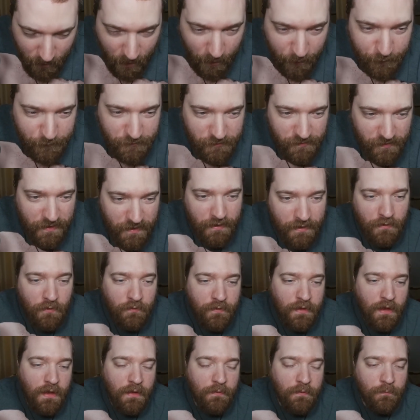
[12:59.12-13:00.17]
I was like,
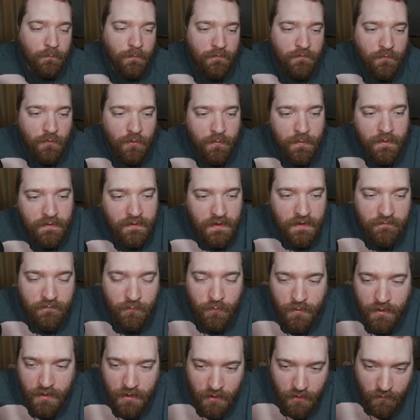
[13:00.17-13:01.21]
okay, before we leave,
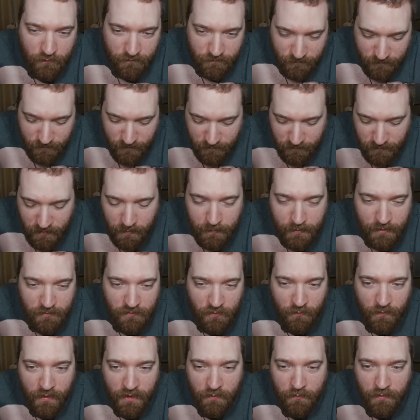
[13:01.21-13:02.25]
we're going to go 15
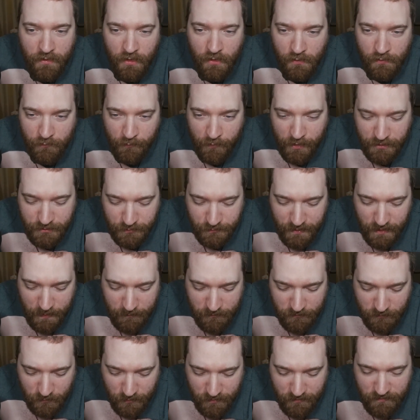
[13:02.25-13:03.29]
minutes away. We're going to go to the retro
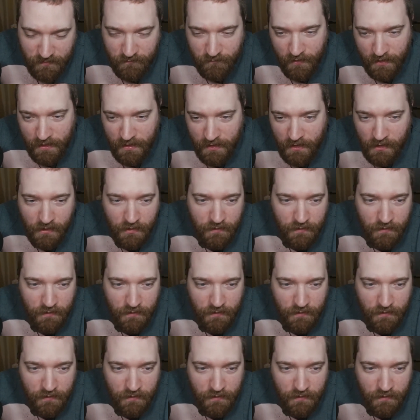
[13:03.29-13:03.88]
game store to see if I can get